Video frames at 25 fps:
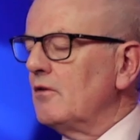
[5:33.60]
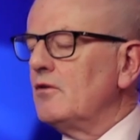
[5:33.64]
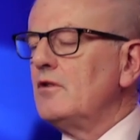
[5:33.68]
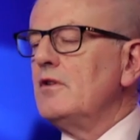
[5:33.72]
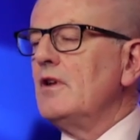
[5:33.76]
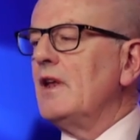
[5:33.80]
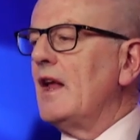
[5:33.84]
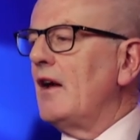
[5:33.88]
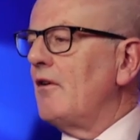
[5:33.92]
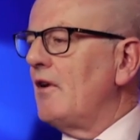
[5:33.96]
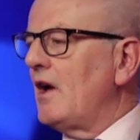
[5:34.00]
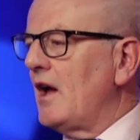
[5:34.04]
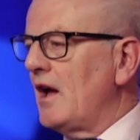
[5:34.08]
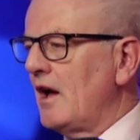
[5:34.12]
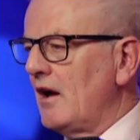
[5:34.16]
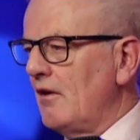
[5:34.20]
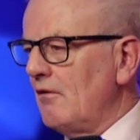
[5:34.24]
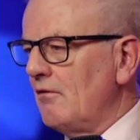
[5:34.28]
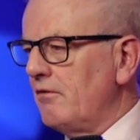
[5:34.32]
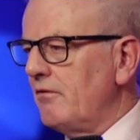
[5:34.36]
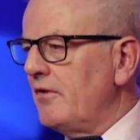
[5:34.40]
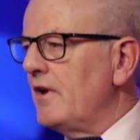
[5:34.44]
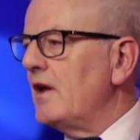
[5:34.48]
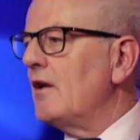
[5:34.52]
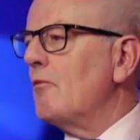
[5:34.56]
you know,
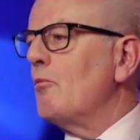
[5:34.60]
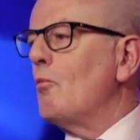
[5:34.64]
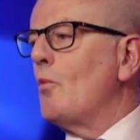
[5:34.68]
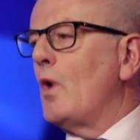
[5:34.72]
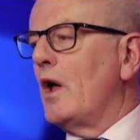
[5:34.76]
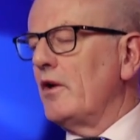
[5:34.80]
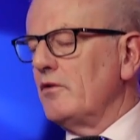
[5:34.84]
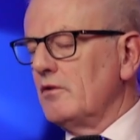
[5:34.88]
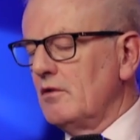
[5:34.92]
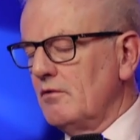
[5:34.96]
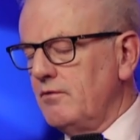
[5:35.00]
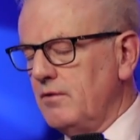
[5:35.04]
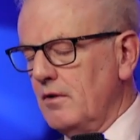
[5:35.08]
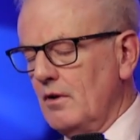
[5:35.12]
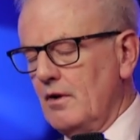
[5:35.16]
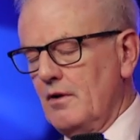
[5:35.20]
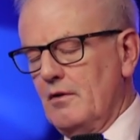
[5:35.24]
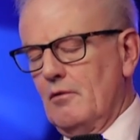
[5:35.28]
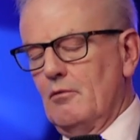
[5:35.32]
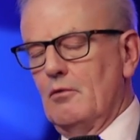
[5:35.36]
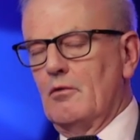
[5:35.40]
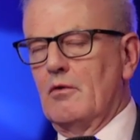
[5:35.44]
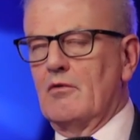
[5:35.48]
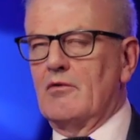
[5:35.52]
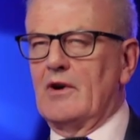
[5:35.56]
healthy and wonderful, and
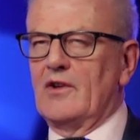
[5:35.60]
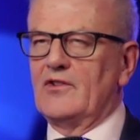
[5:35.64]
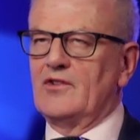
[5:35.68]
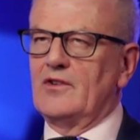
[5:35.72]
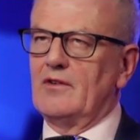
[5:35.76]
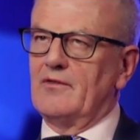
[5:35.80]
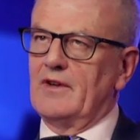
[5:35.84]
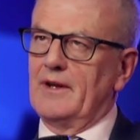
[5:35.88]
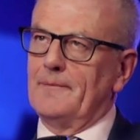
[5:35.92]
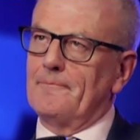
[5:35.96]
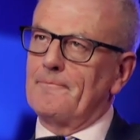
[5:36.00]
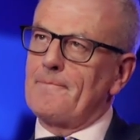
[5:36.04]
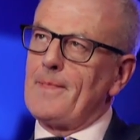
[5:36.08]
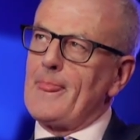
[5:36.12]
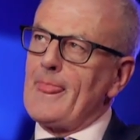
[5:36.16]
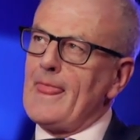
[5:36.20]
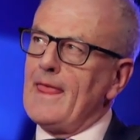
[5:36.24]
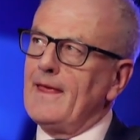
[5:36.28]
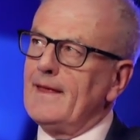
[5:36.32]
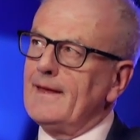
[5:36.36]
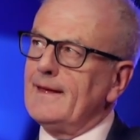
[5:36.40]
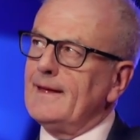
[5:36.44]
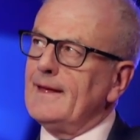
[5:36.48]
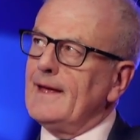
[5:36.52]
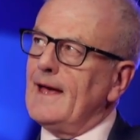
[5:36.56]
all the rest of it.
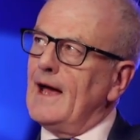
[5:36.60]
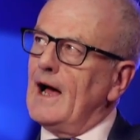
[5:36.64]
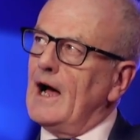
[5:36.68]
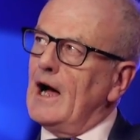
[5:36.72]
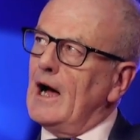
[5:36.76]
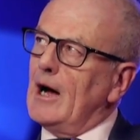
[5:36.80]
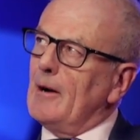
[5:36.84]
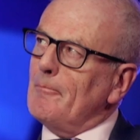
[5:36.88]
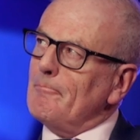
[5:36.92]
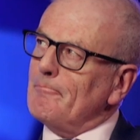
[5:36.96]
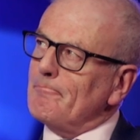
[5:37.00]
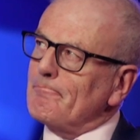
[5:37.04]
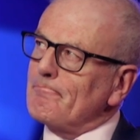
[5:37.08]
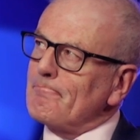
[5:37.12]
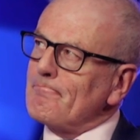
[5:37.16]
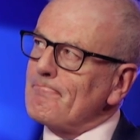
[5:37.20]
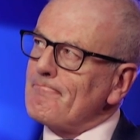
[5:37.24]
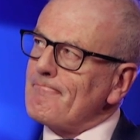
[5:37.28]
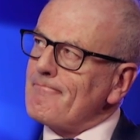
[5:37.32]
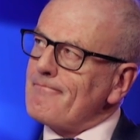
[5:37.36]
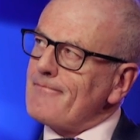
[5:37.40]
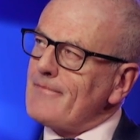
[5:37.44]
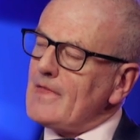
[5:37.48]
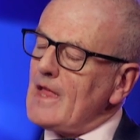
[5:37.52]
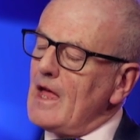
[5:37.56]
Um,
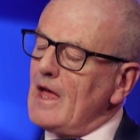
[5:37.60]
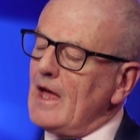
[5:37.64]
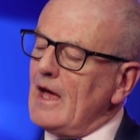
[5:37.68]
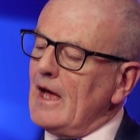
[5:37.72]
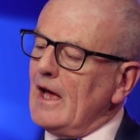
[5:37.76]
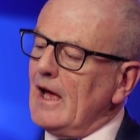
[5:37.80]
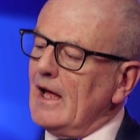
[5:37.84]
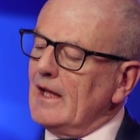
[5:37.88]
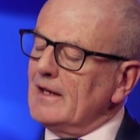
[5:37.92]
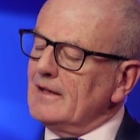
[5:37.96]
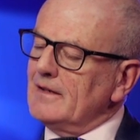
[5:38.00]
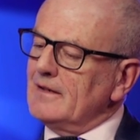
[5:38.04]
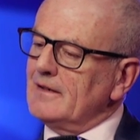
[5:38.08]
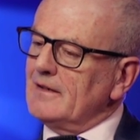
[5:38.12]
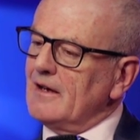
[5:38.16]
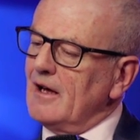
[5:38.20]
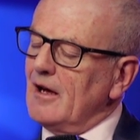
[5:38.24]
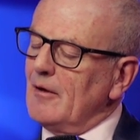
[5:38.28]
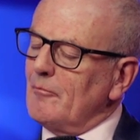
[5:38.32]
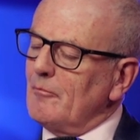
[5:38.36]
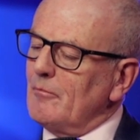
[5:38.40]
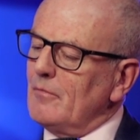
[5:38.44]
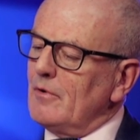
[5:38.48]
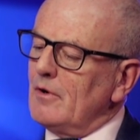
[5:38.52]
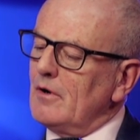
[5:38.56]
and
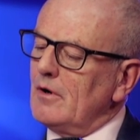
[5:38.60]
um,